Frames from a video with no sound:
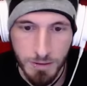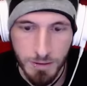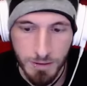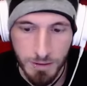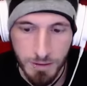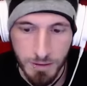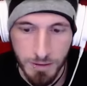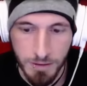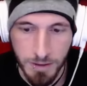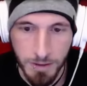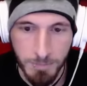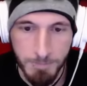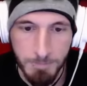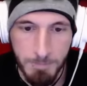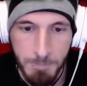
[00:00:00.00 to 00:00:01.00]
Alright.
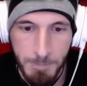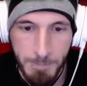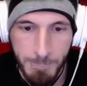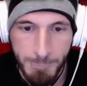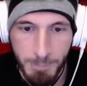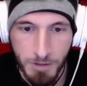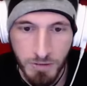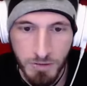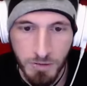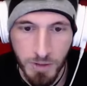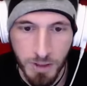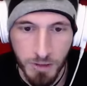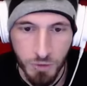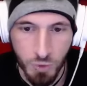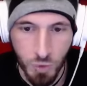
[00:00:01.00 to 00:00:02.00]
Let's try
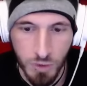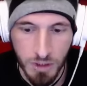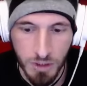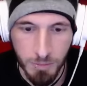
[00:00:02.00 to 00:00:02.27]
control a little bit.